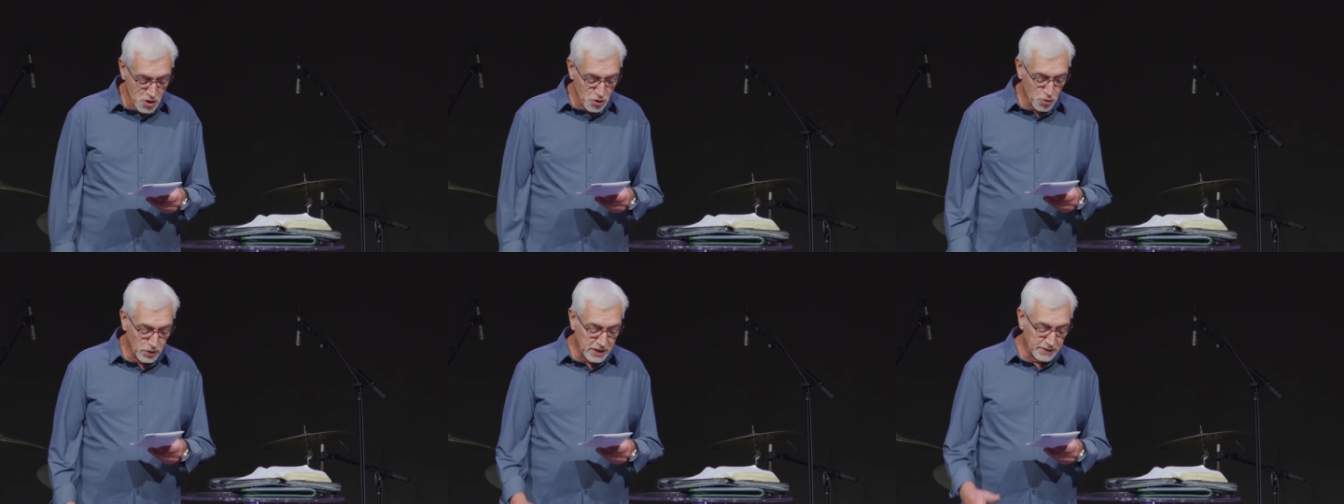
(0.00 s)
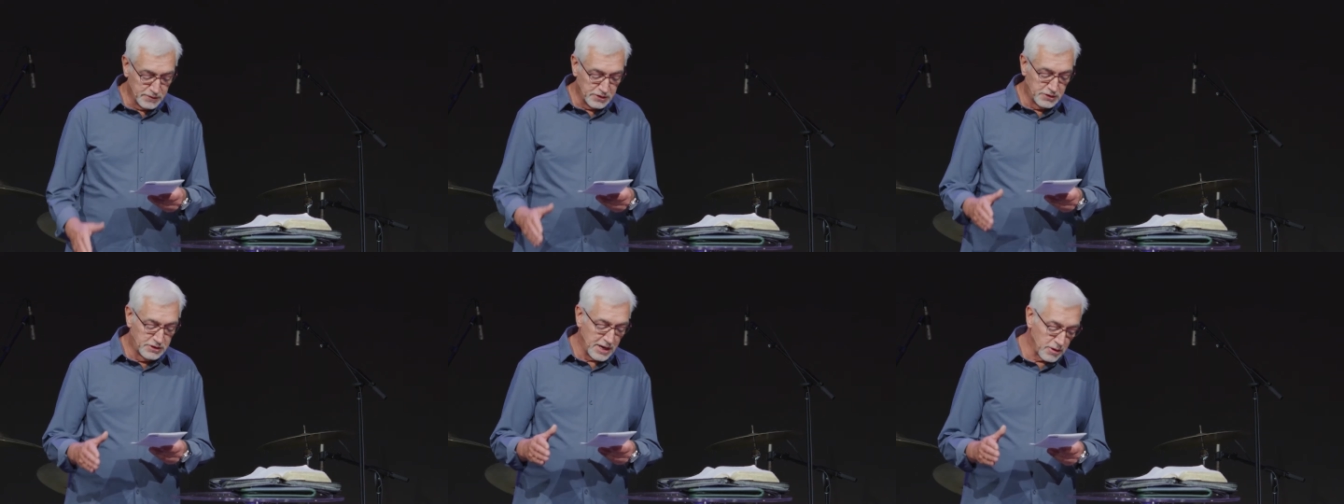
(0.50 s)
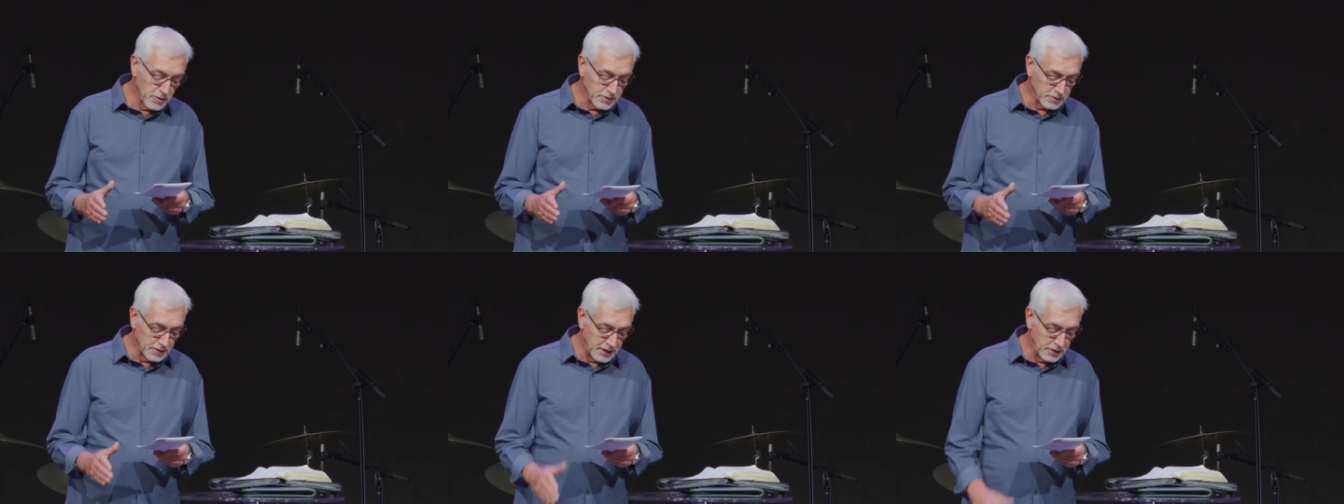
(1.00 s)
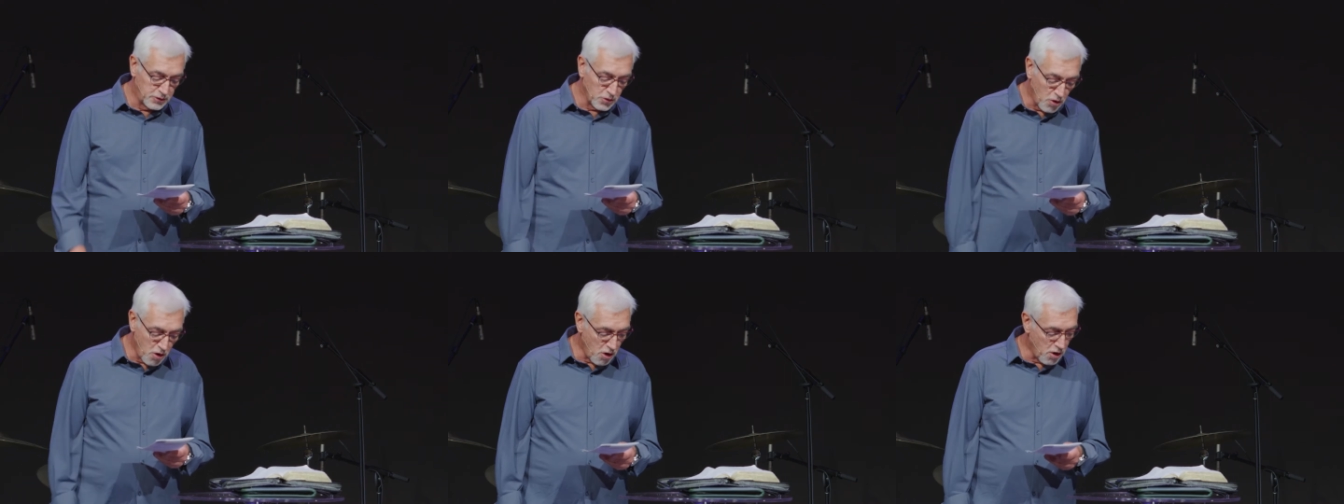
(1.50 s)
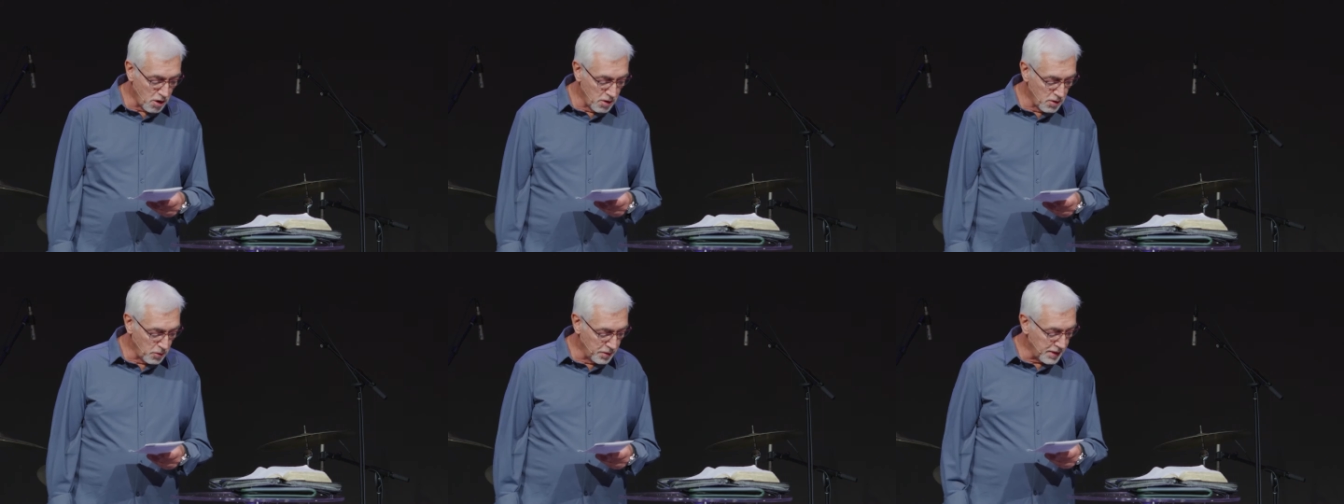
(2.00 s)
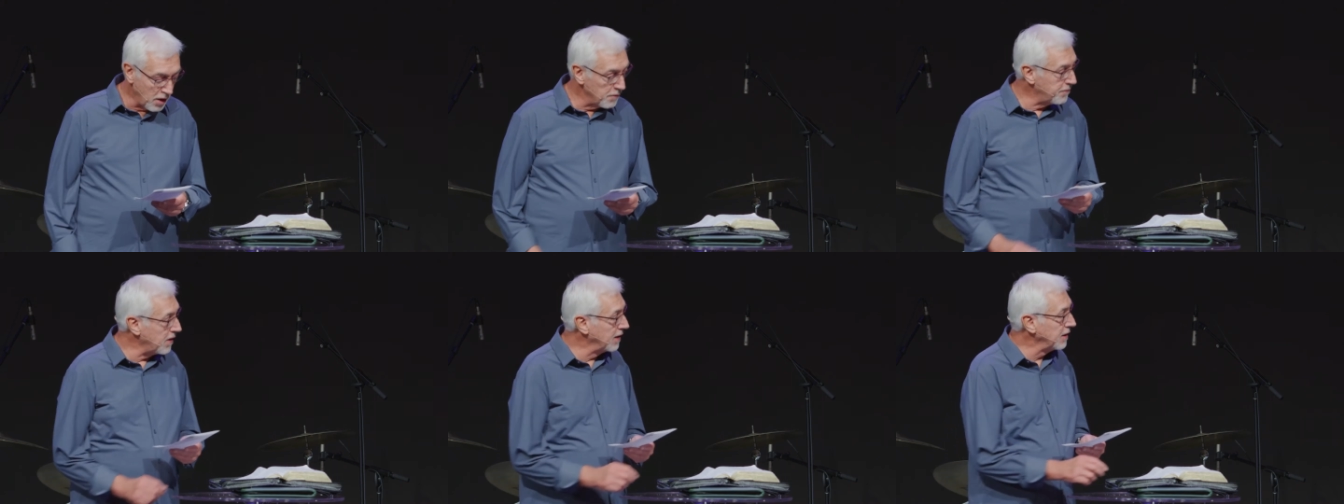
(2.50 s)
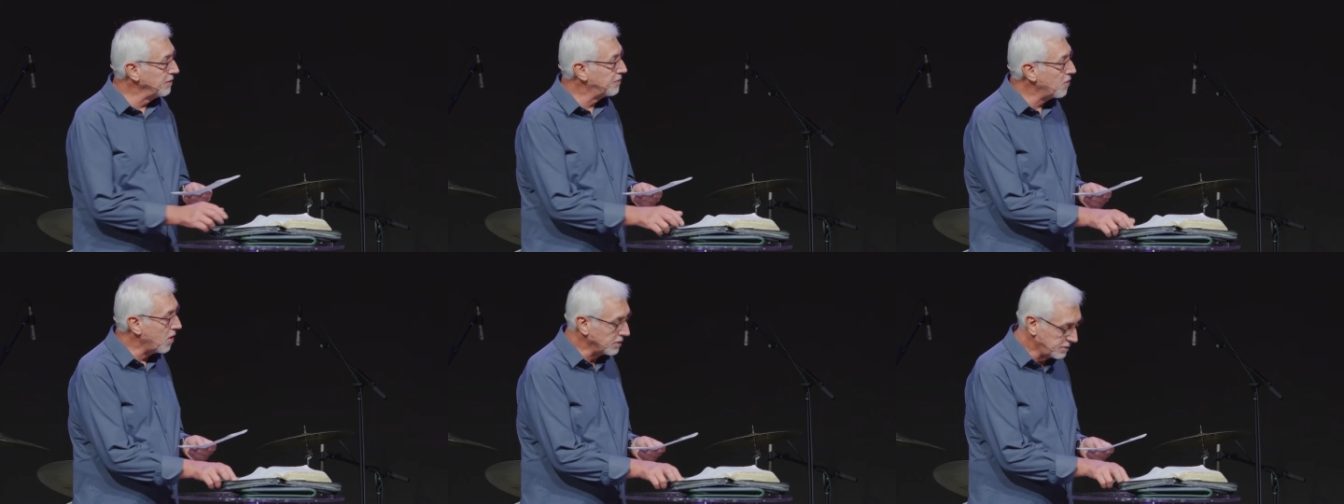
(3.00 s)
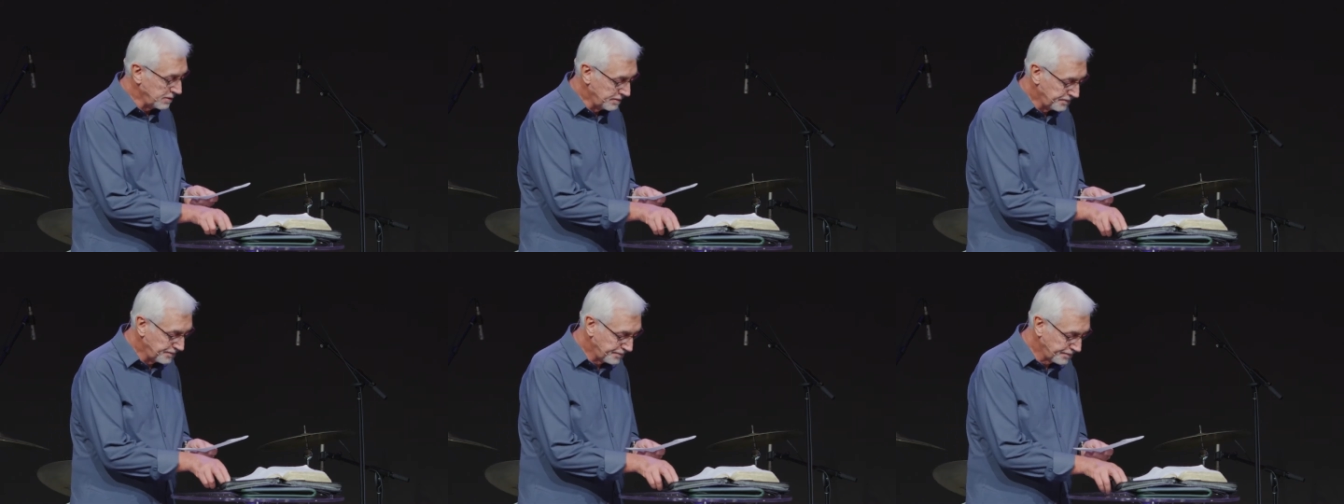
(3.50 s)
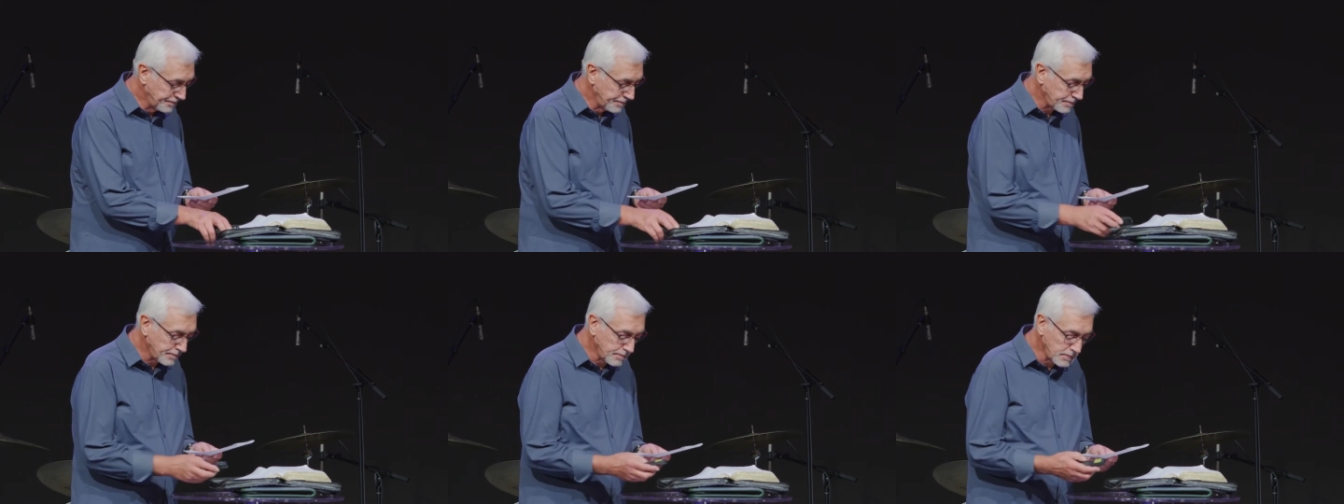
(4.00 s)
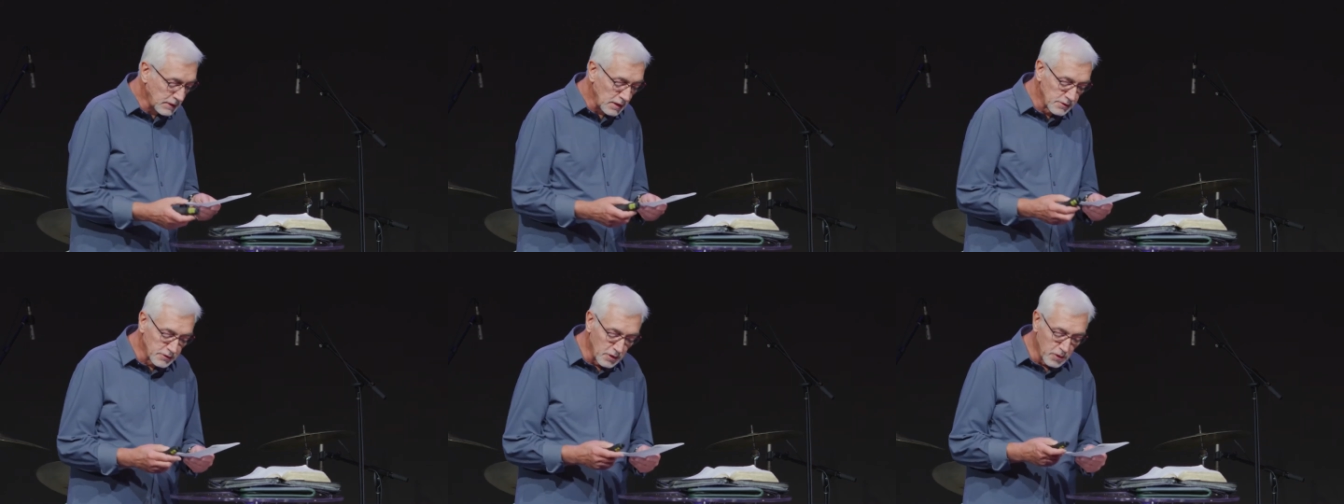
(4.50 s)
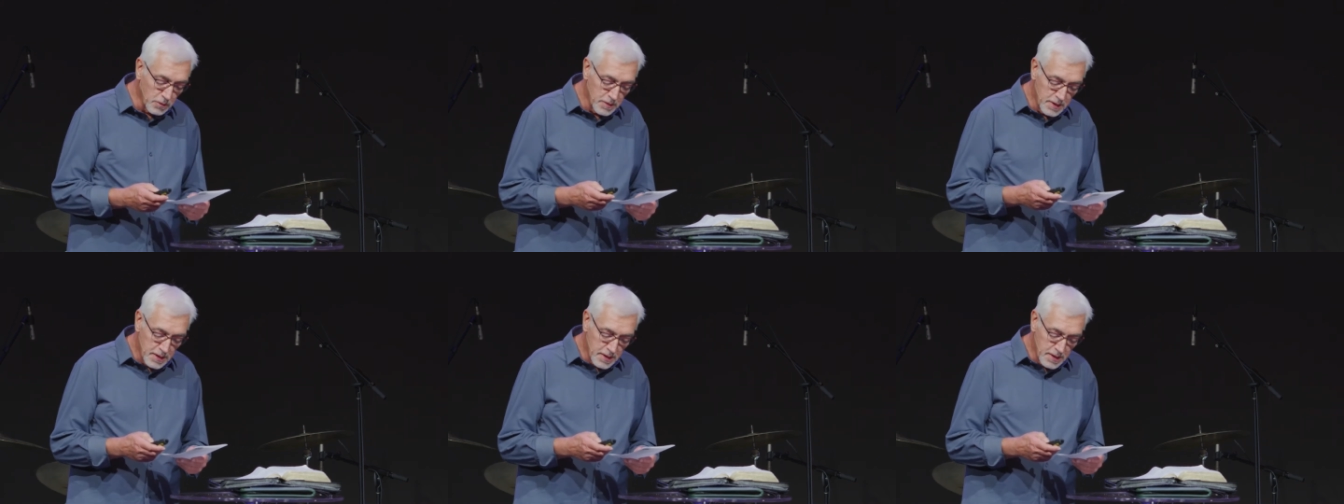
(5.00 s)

who gives generously to all without finding fault. So,